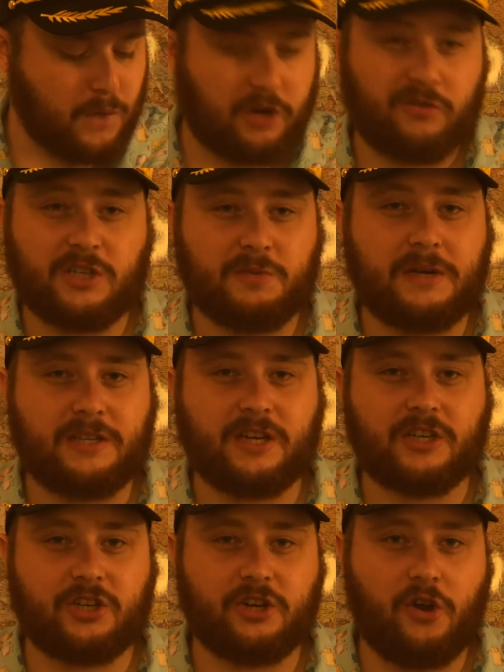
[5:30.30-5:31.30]
Crisp
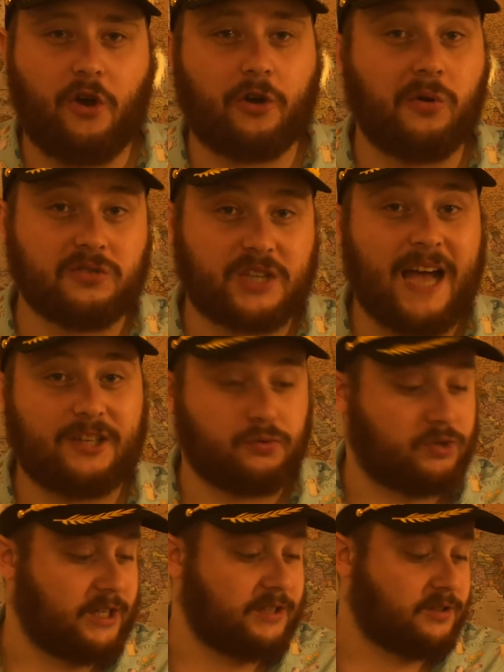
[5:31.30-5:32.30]
eating should not cause
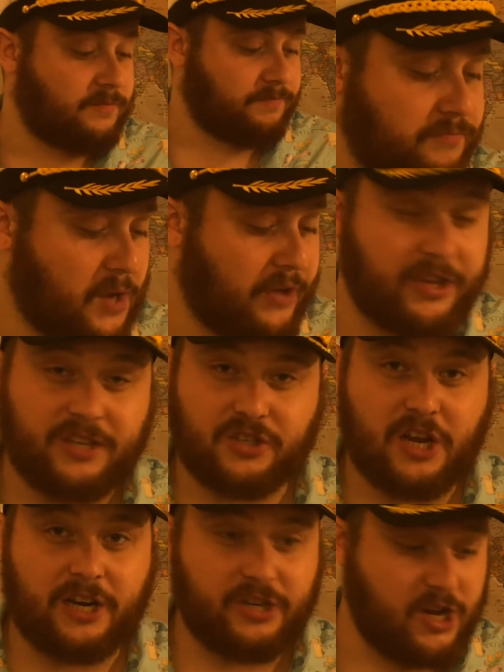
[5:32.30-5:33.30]
casualties, and these
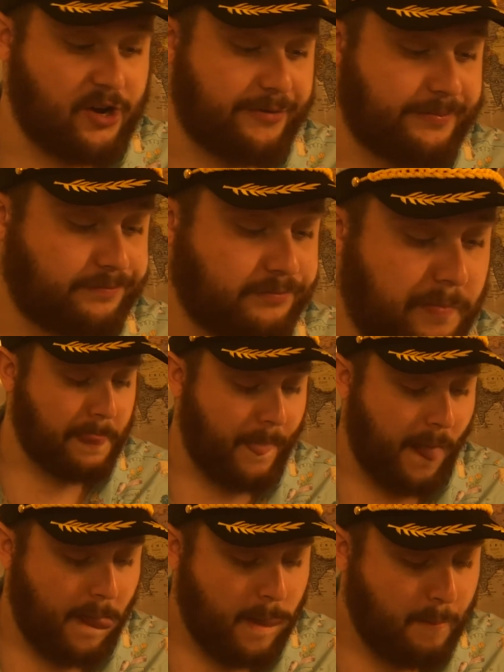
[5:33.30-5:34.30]
nearly did.
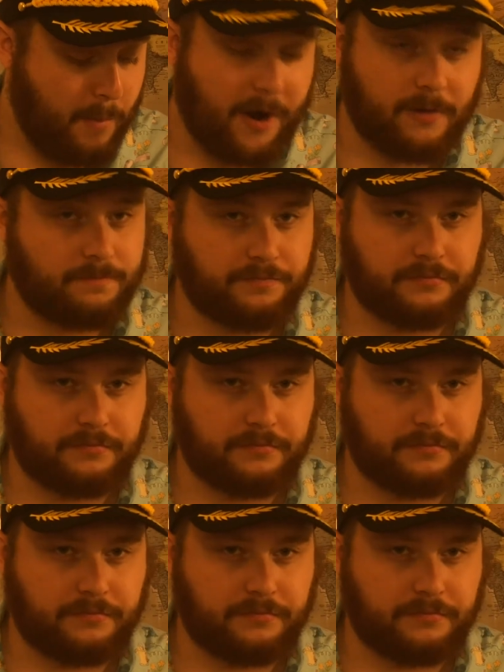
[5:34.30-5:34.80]
But